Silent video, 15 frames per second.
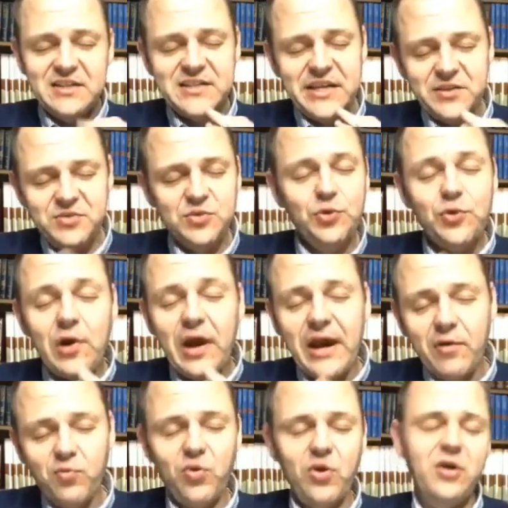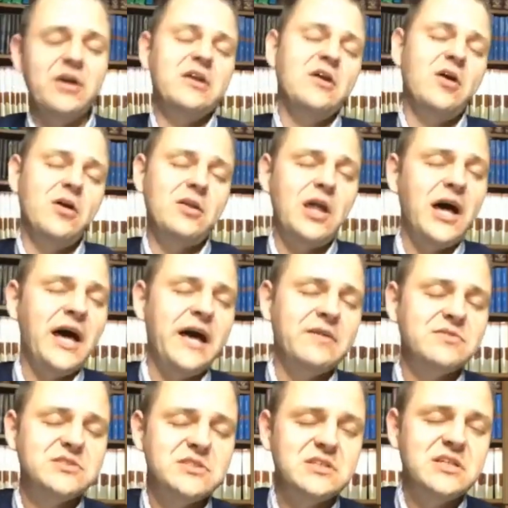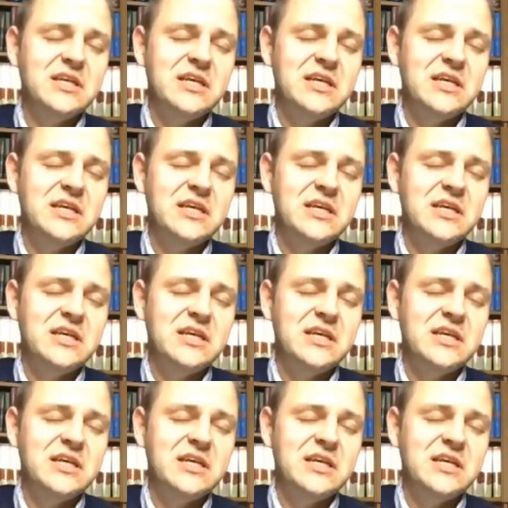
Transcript: that you are at work in our lives